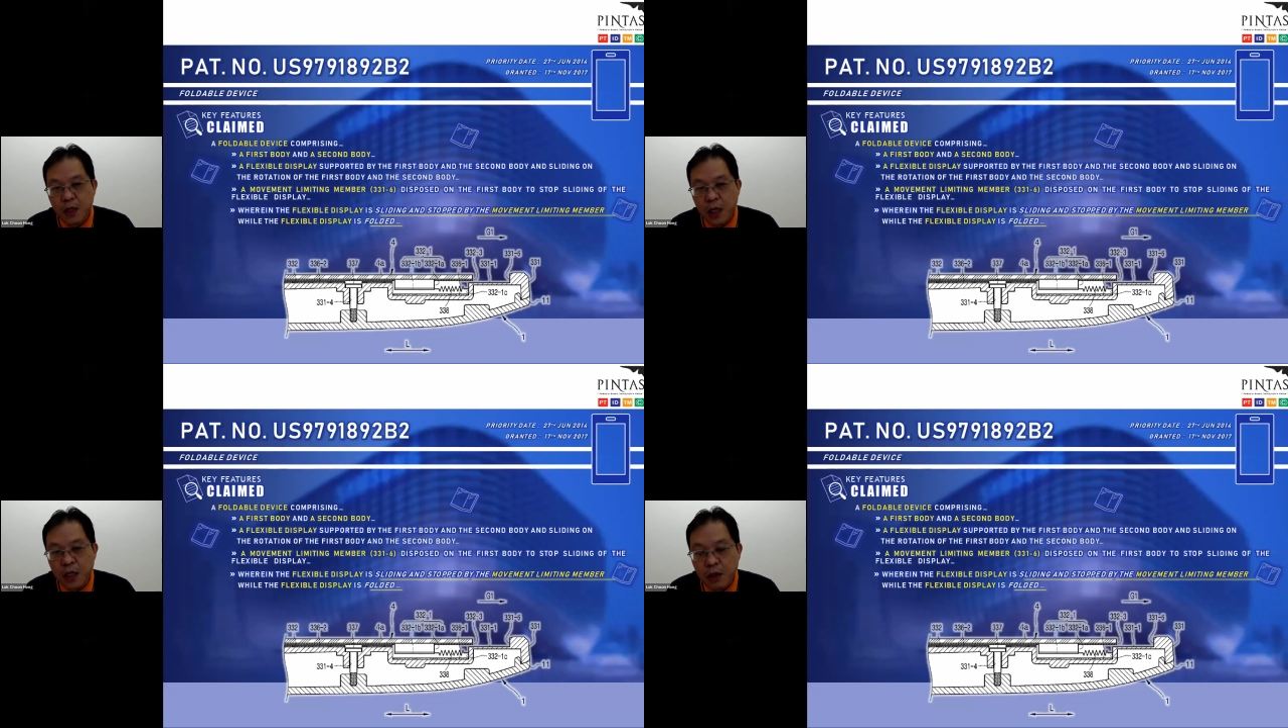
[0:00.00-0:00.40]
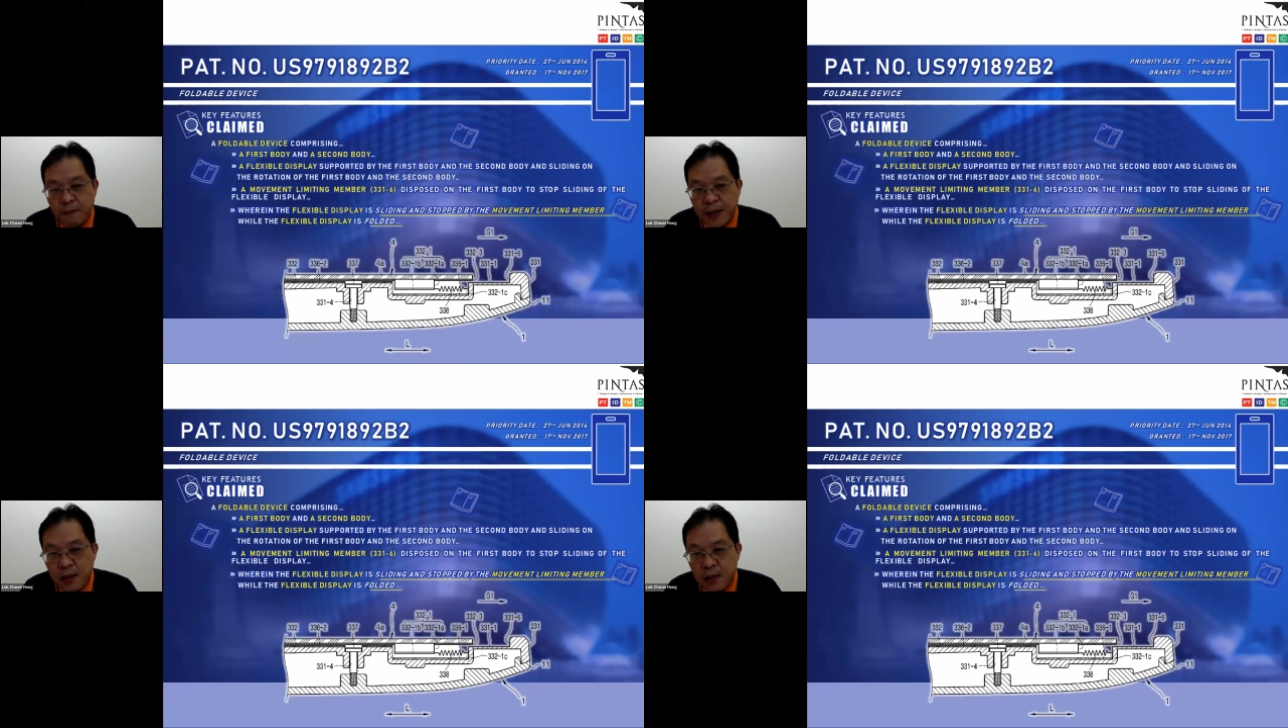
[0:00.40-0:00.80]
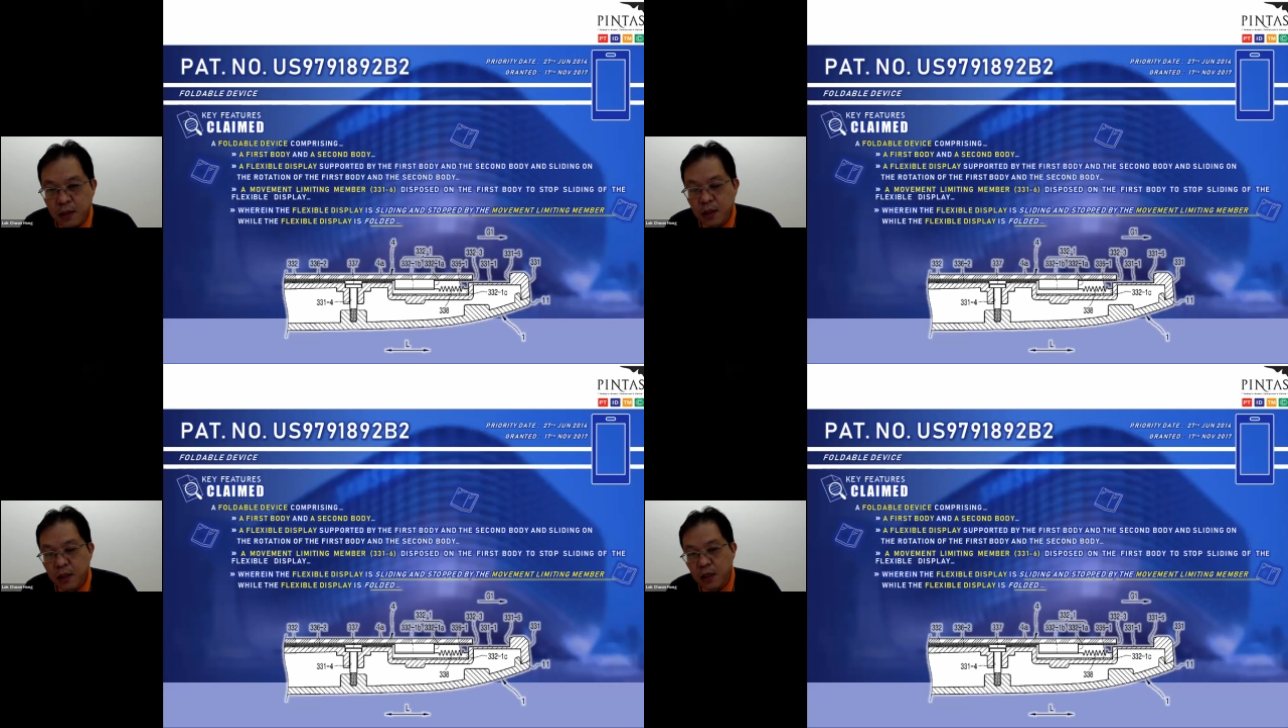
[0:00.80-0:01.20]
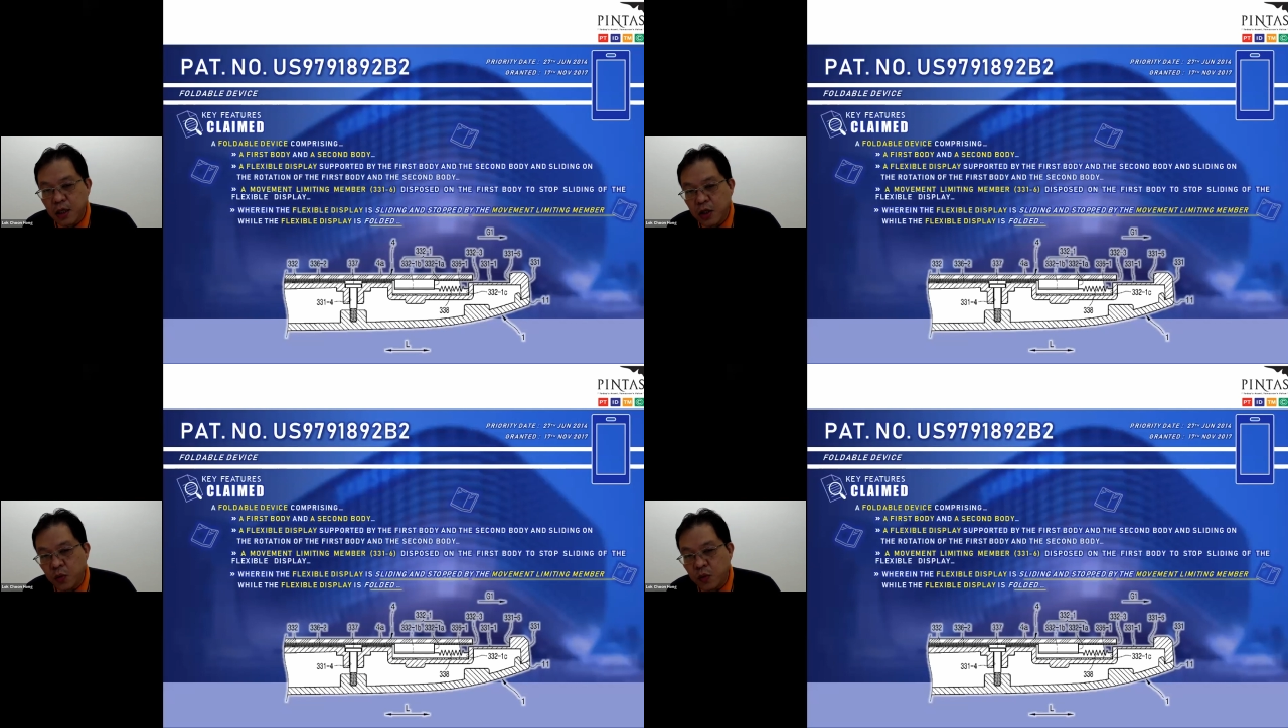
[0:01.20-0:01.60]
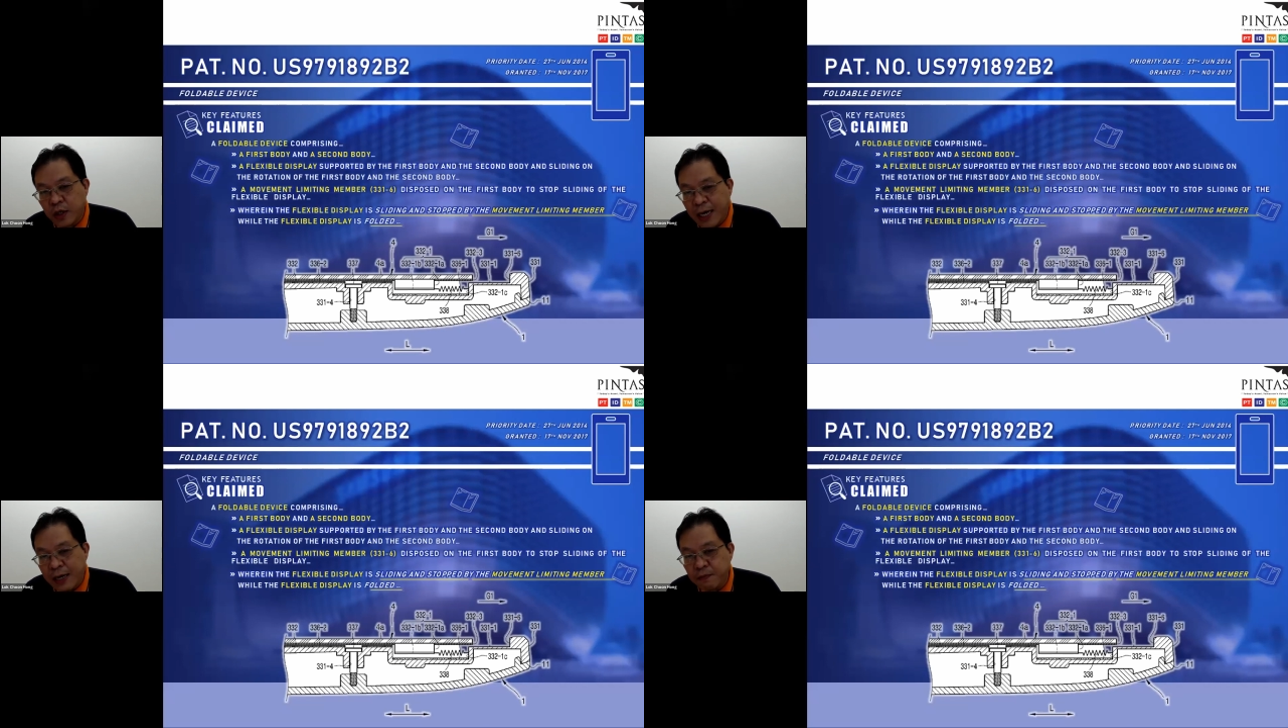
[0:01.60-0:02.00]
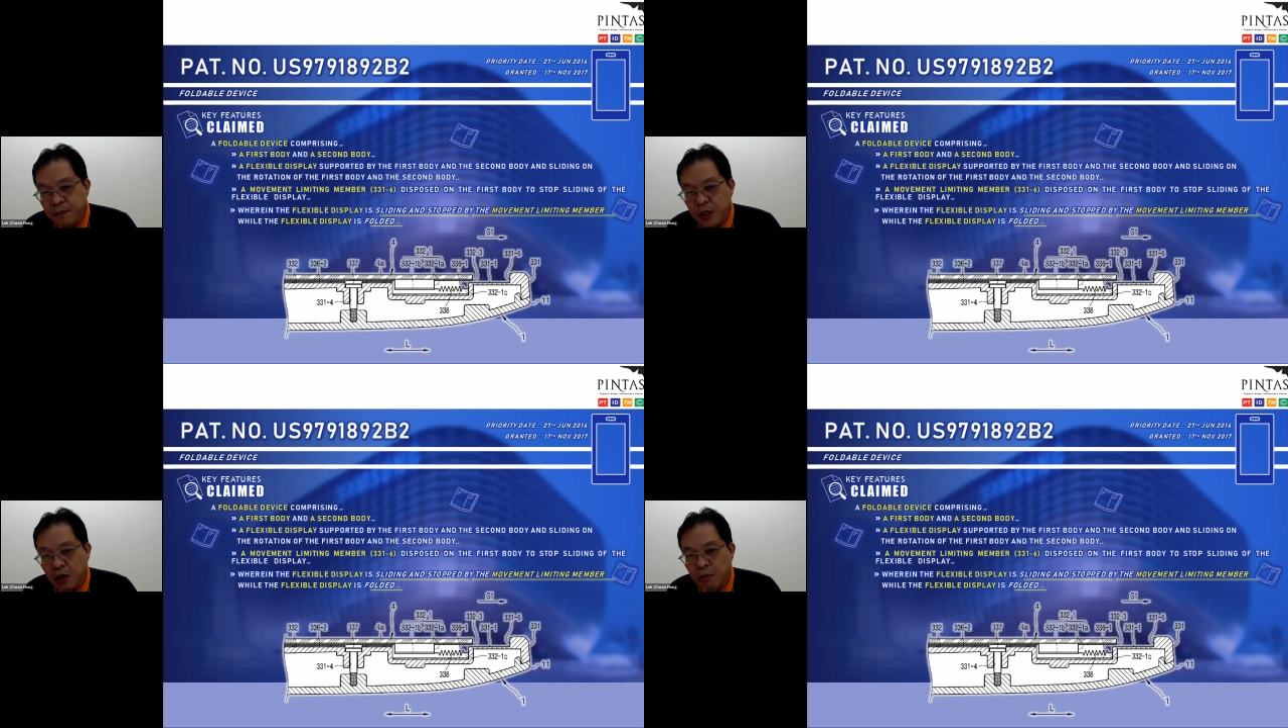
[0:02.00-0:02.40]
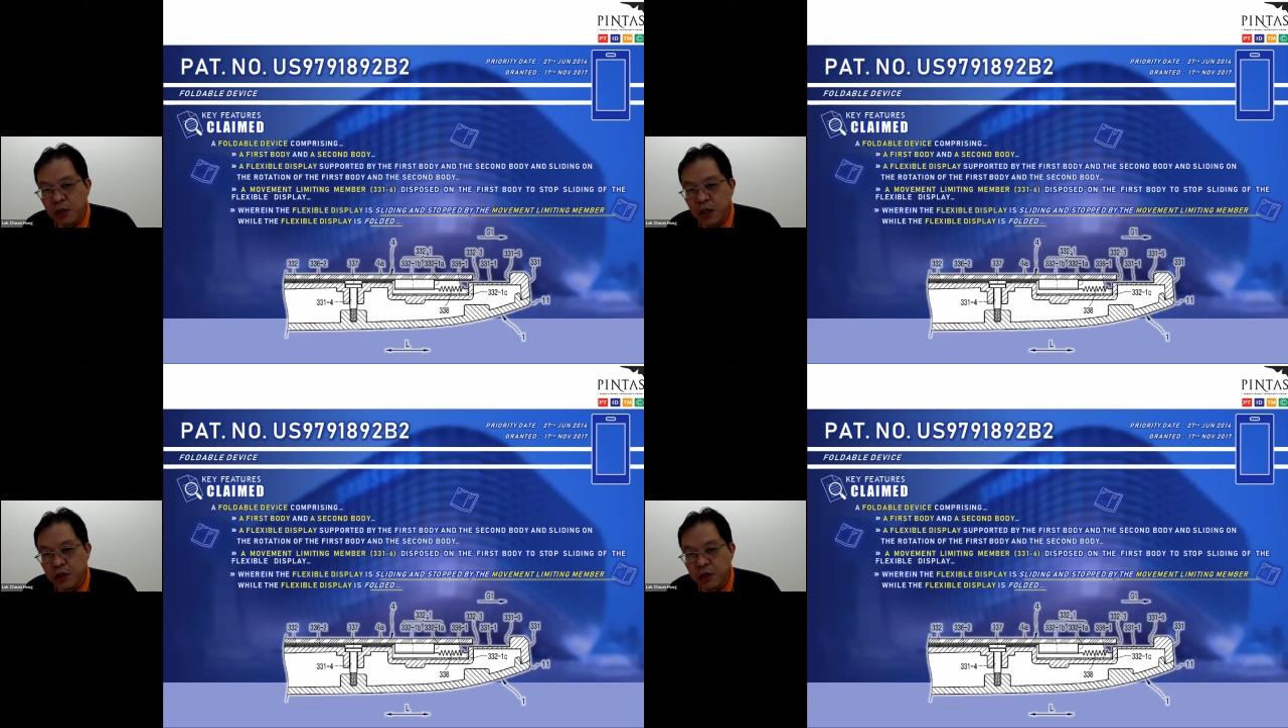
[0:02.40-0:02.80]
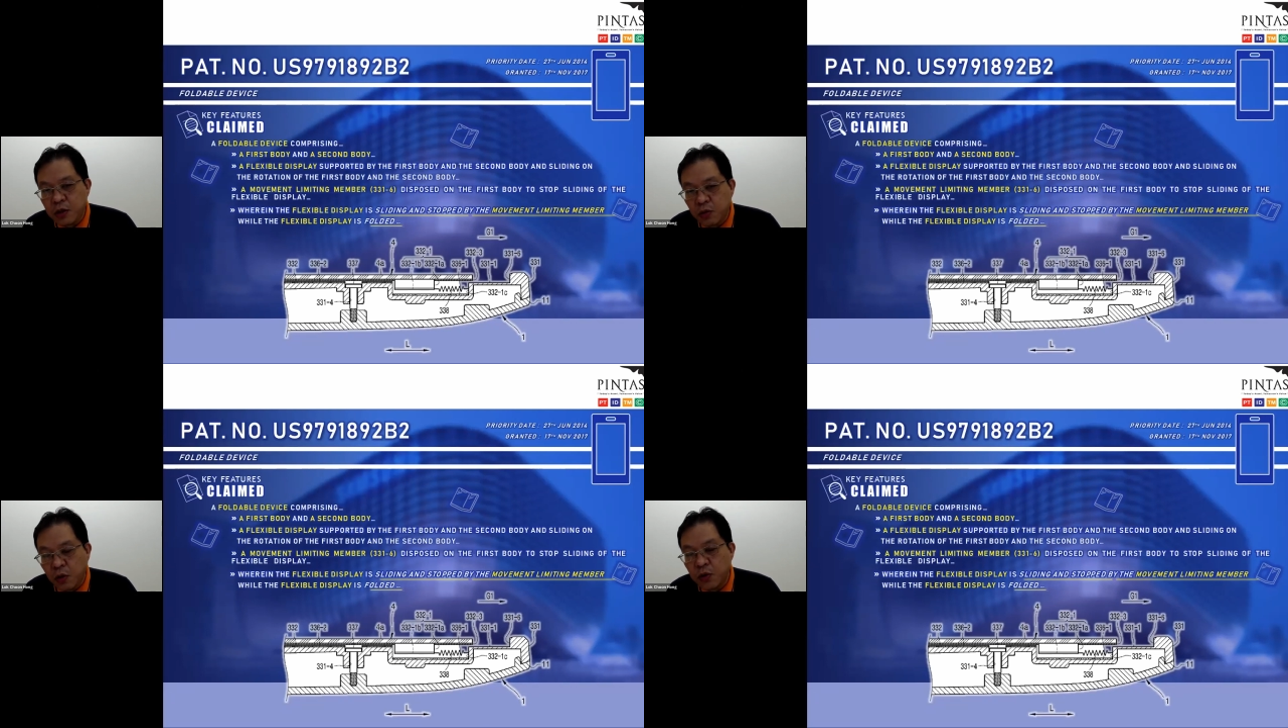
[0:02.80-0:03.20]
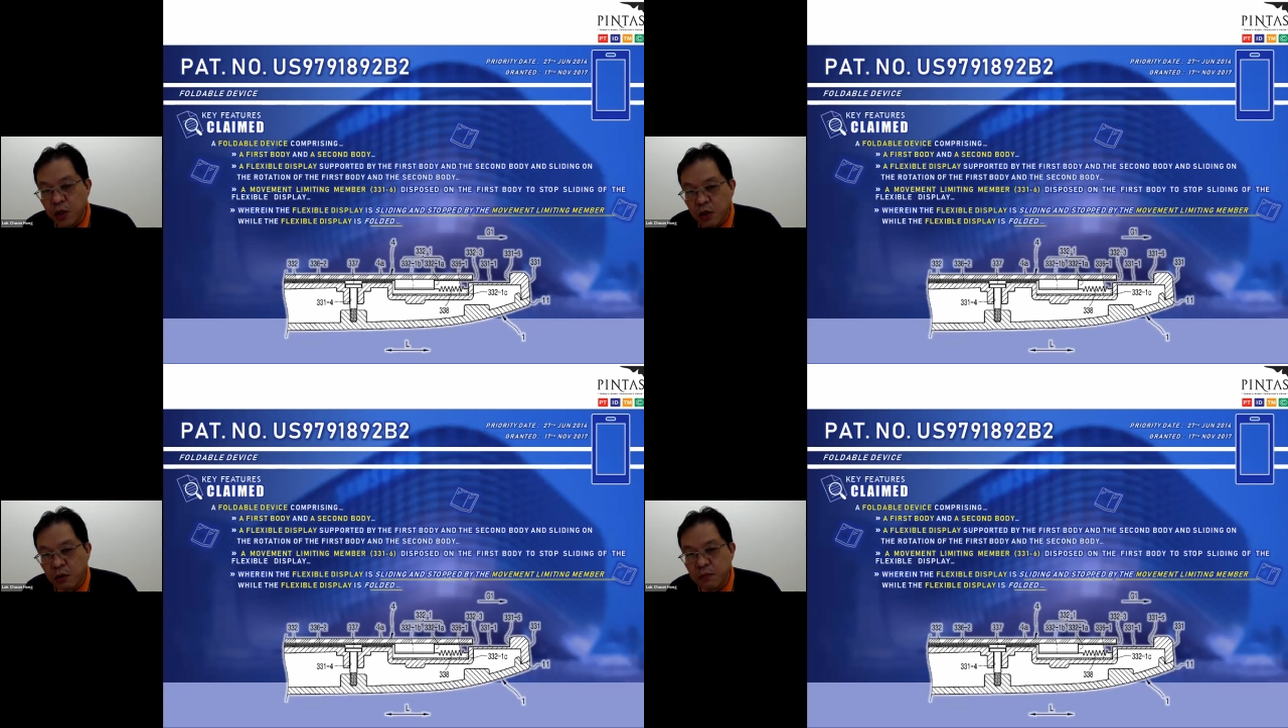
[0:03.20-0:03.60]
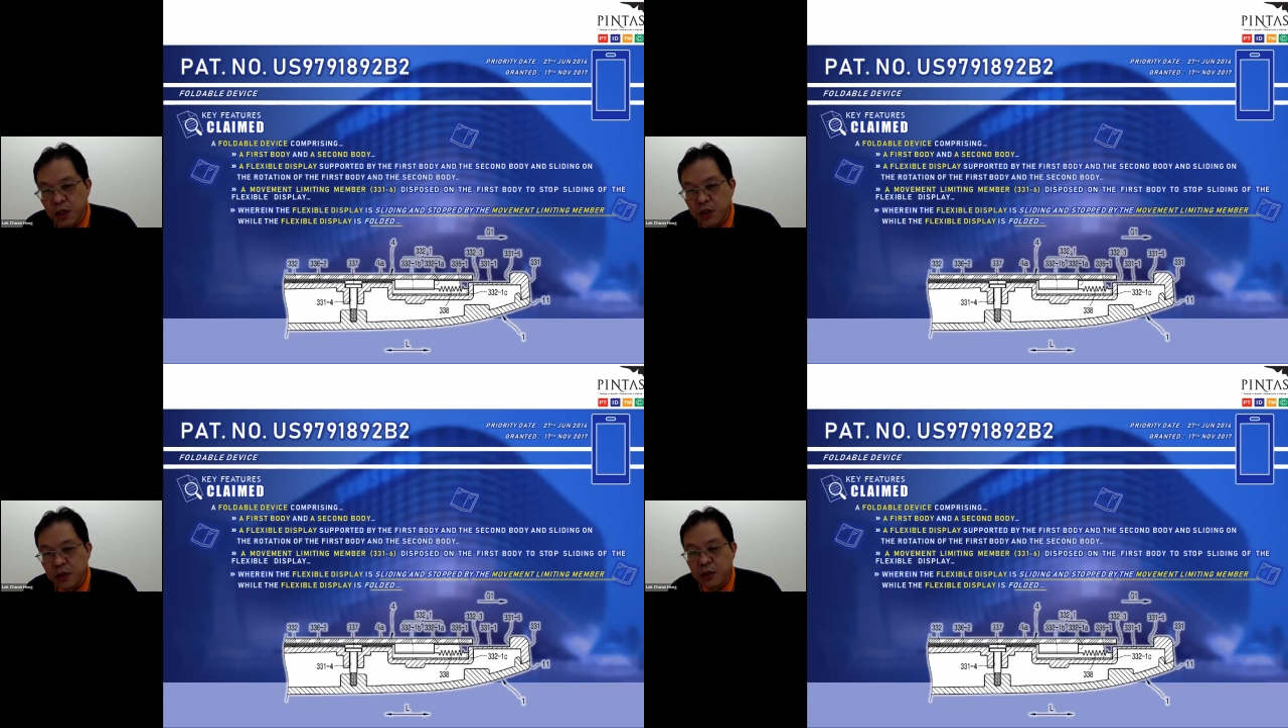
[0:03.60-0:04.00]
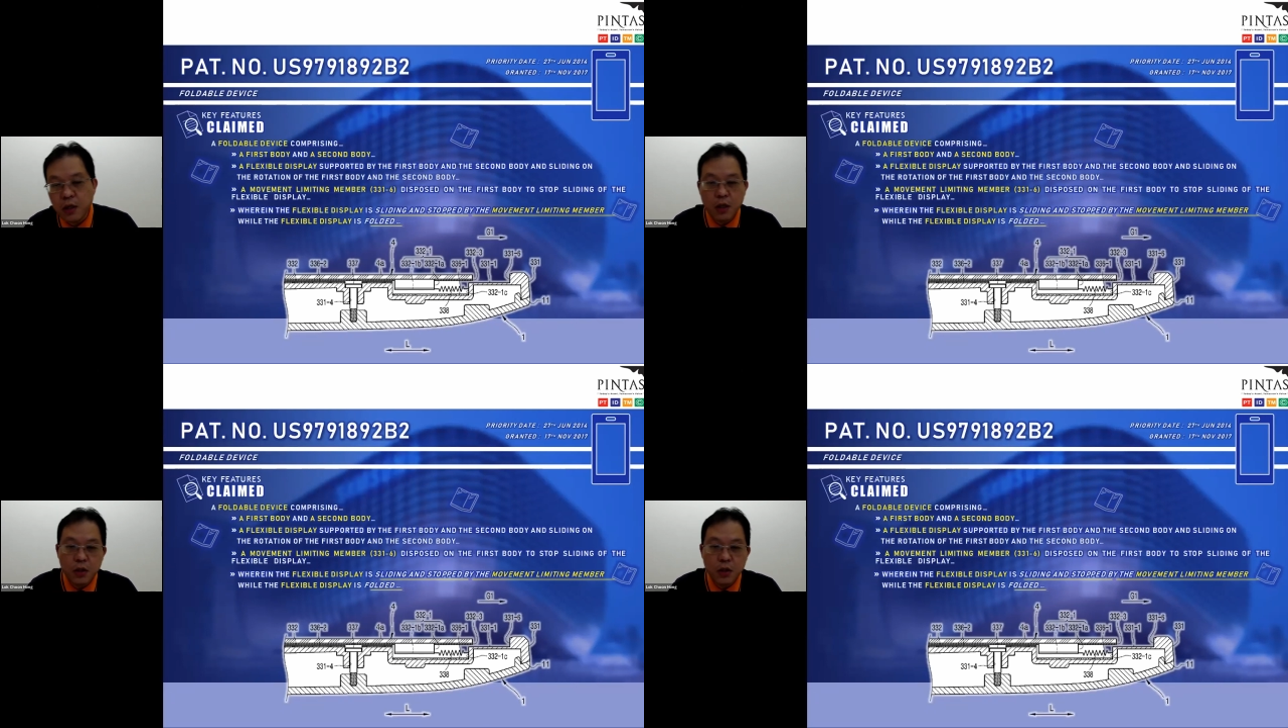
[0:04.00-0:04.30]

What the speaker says: In a patent, you claim the combination to own the combination.